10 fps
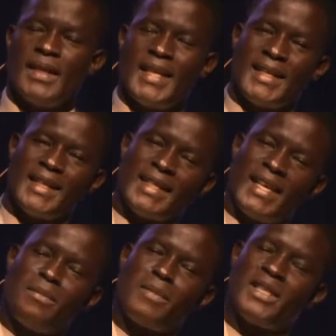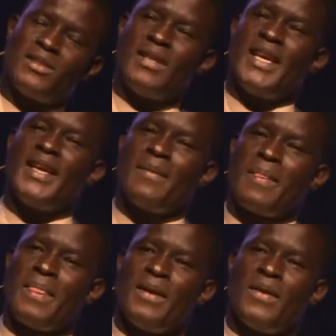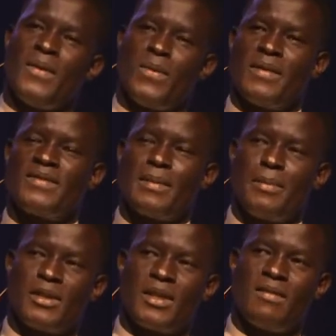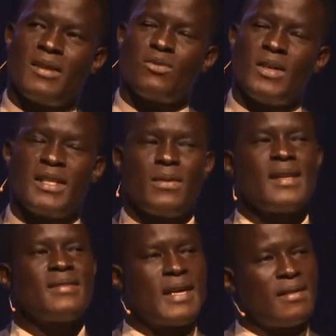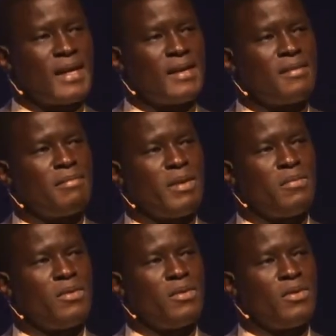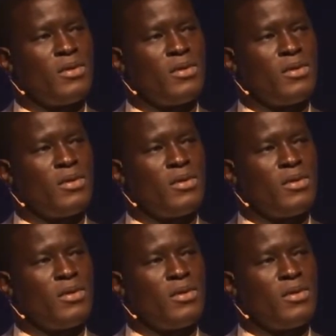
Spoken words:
that has helped us today. We have supported over 21,000 people,